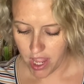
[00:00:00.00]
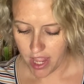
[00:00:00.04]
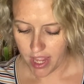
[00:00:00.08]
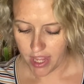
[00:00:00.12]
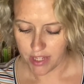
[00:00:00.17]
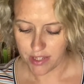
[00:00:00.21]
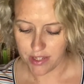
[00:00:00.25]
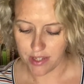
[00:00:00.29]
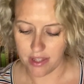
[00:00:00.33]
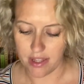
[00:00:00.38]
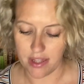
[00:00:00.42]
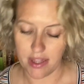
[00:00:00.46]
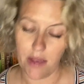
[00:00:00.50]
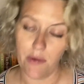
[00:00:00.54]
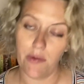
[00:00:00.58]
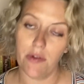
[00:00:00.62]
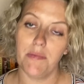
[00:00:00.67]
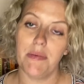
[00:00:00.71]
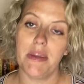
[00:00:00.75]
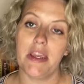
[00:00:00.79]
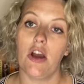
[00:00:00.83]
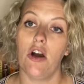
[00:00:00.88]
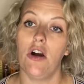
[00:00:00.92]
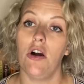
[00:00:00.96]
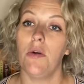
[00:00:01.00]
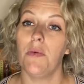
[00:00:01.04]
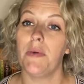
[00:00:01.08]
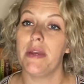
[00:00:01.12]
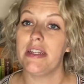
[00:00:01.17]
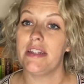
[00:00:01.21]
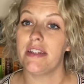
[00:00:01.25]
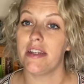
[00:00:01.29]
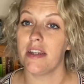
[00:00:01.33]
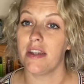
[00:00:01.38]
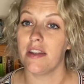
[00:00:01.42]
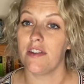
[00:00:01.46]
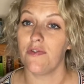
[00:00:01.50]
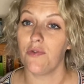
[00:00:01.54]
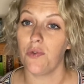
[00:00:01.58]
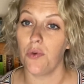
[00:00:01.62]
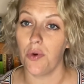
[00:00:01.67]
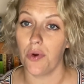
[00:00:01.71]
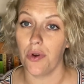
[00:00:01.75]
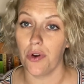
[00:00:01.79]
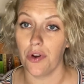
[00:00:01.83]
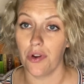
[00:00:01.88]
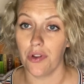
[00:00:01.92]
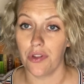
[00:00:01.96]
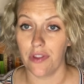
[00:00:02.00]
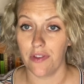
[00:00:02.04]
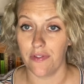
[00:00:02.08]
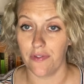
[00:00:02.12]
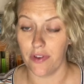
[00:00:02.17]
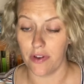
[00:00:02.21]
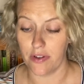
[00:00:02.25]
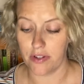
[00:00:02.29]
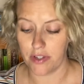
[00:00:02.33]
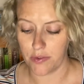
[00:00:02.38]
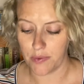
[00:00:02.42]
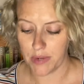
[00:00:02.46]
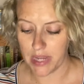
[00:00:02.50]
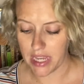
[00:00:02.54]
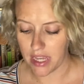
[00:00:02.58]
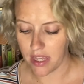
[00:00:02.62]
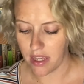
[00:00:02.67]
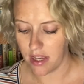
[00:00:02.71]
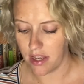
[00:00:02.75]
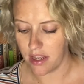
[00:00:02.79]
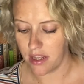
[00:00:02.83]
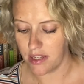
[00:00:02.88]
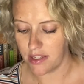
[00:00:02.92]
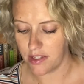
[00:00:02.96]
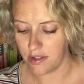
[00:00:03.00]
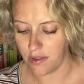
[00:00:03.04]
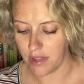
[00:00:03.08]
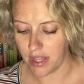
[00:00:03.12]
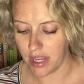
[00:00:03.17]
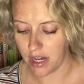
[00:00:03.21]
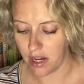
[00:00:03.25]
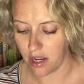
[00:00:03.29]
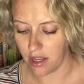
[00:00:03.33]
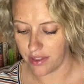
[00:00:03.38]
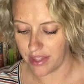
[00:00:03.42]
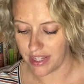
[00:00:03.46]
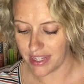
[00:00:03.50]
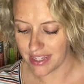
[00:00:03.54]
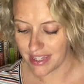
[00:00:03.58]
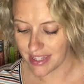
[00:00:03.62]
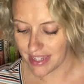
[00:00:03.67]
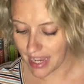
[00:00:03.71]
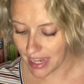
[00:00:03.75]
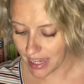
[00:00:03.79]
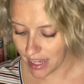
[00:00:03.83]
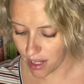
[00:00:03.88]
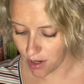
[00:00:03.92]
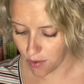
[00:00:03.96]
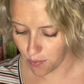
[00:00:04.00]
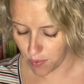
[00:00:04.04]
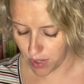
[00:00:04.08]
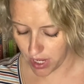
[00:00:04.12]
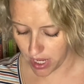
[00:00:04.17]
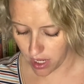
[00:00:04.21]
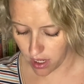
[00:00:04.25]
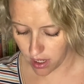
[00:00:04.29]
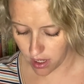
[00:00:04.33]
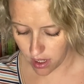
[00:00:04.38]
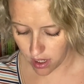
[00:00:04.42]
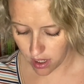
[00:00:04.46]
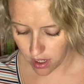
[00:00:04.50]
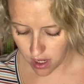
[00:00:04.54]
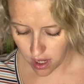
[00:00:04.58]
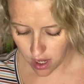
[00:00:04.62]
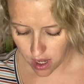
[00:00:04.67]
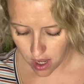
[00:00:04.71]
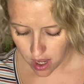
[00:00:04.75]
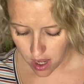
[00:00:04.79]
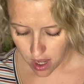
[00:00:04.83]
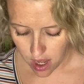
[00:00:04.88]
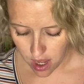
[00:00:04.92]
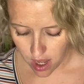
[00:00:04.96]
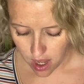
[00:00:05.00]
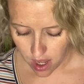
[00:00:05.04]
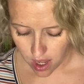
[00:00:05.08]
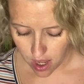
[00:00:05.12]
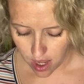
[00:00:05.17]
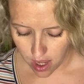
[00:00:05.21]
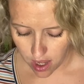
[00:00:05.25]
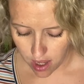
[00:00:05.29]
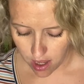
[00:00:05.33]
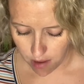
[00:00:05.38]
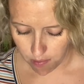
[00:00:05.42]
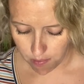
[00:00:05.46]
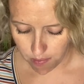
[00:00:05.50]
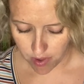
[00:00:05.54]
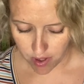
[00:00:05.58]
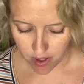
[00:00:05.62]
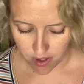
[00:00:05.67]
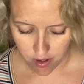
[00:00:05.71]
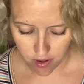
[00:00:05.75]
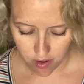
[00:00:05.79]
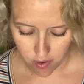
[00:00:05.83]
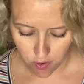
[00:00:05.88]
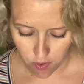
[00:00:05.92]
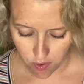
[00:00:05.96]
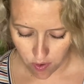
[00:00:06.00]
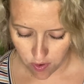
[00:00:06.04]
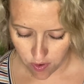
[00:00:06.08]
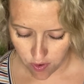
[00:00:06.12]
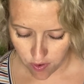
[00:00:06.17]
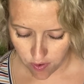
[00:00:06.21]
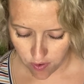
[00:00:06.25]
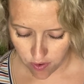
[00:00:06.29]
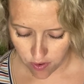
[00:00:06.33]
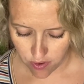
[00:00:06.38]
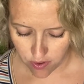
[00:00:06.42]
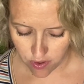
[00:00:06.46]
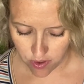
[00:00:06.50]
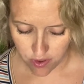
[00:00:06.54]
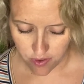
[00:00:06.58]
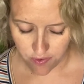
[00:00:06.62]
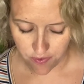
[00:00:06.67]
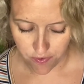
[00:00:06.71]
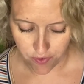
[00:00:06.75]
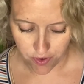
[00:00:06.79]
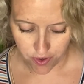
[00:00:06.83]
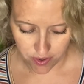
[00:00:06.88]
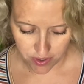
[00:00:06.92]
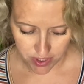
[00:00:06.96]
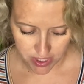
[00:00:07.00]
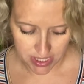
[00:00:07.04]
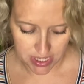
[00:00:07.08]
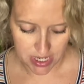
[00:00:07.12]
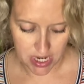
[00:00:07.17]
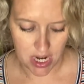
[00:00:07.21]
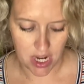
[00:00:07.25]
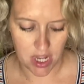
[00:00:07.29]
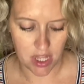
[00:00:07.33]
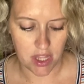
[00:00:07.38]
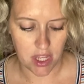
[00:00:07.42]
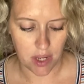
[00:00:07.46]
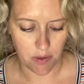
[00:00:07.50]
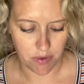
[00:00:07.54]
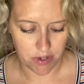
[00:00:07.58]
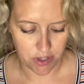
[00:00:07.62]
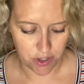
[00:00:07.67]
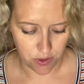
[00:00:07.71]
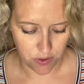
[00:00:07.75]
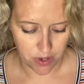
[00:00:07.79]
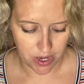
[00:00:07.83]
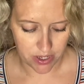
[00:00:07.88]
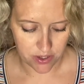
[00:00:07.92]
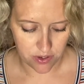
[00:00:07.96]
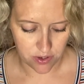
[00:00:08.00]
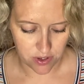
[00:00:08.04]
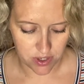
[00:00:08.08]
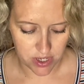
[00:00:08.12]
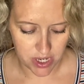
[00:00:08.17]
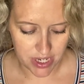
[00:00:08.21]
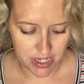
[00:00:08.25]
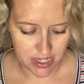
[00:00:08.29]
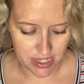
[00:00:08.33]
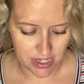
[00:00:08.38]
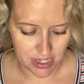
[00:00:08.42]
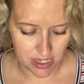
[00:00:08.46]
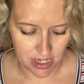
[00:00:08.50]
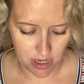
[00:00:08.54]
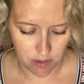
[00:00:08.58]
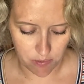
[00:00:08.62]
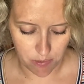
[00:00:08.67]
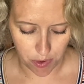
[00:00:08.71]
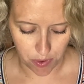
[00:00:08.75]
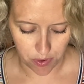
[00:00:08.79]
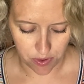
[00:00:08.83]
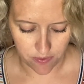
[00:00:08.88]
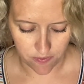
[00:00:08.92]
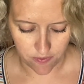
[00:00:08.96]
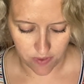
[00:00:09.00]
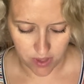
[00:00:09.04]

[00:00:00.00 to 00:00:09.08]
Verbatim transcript: So then that would be all we did for the first week. So then on the second week, um, the first day they would do exercise D, both of